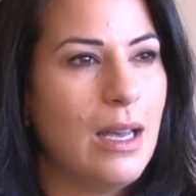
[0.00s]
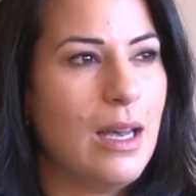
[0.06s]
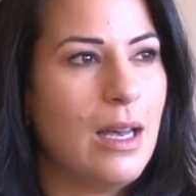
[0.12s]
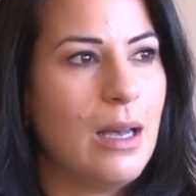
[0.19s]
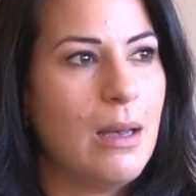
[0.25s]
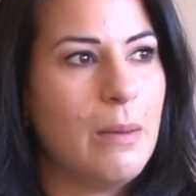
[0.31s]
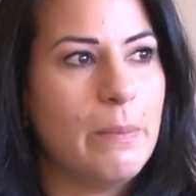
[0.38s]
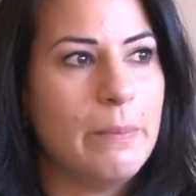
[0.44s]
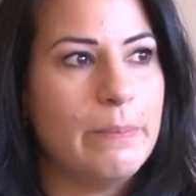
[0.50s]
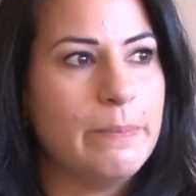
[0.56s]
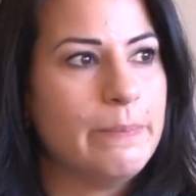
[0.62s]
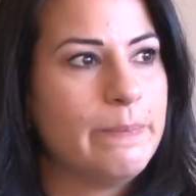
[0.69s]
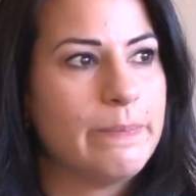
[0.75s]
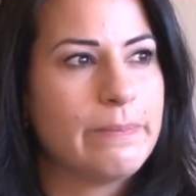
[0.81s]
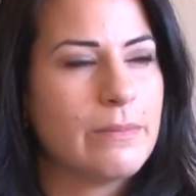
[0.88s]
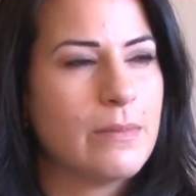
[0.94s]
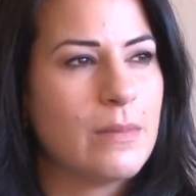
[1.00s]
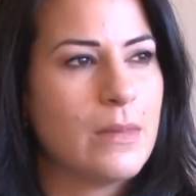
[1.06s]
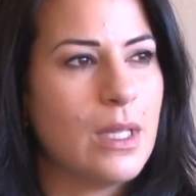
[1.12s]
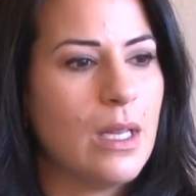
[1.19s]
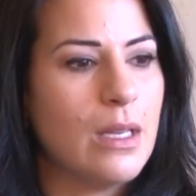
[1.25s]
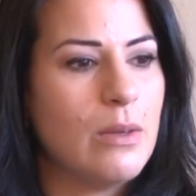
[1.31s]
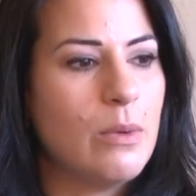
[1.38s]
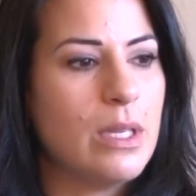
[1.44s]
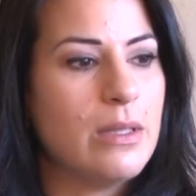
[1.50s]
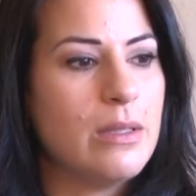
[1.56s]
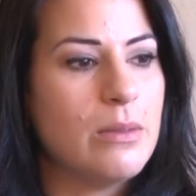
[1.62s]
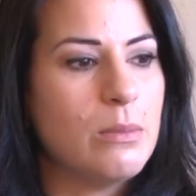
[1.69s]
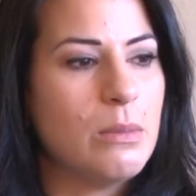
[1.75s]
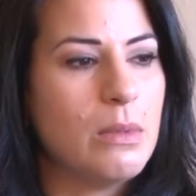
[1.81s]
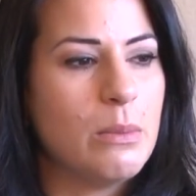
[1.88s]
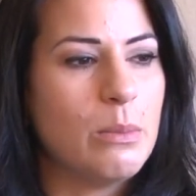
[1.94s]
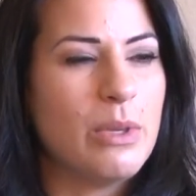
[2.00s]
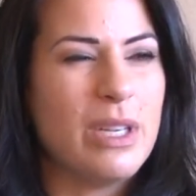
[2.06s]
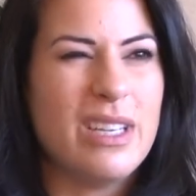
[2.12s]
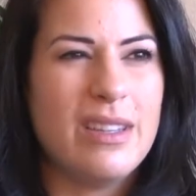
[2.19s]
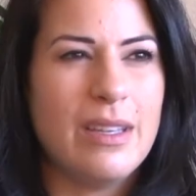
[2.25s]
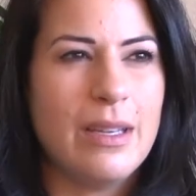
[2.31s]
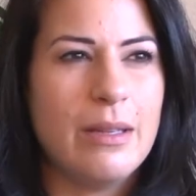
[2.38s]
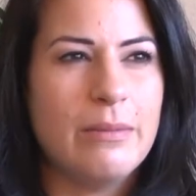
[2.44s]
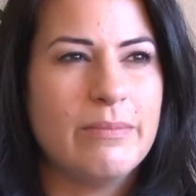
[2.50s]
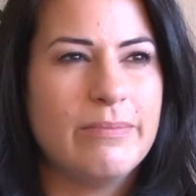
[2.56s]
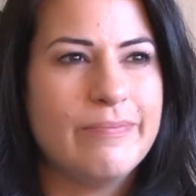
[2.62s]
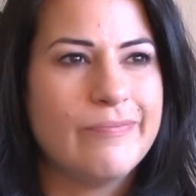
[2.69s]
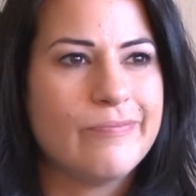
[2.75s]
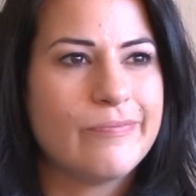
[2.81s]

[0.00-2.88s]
and he wasn't breathing.